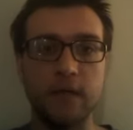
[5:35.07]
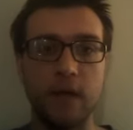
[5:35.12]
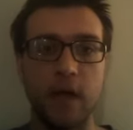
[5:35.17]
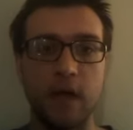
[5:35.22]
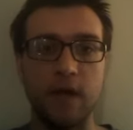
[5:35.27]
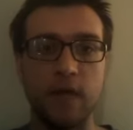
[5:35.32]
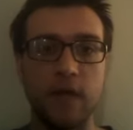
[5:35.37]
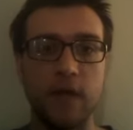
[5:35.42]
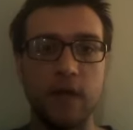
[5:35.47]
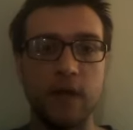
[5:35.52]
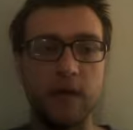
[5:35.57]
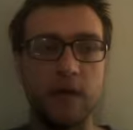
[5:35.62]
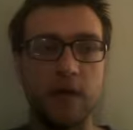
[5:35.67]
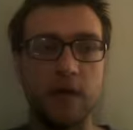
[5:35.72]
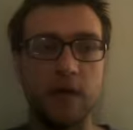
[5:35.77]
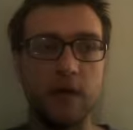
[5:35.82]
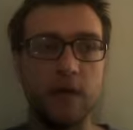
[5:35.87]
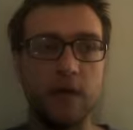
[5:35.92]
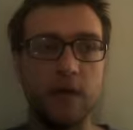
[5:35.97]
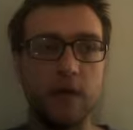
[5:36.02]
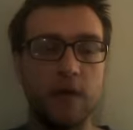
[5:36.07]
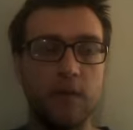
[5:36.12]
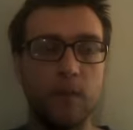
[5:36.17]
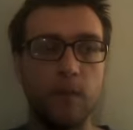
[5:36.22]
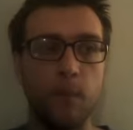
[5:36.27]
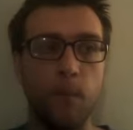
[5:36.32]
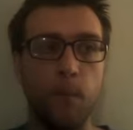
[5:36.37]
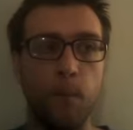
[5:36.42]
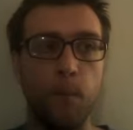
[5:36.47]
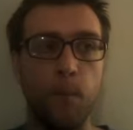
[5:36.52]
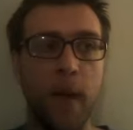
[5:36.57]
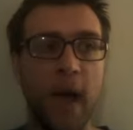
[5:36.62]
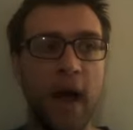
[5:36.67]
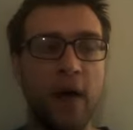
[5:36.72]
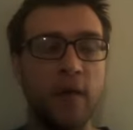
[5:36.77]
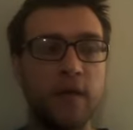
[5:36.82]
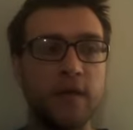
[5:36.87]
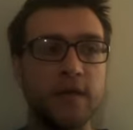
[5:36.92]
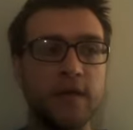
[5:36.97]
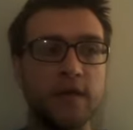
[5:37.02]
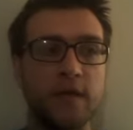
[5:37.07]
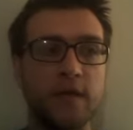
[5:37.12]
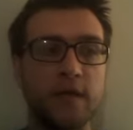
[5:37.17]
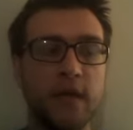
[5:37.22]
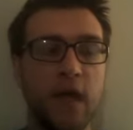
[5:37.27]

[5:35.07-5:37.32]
I think that balance is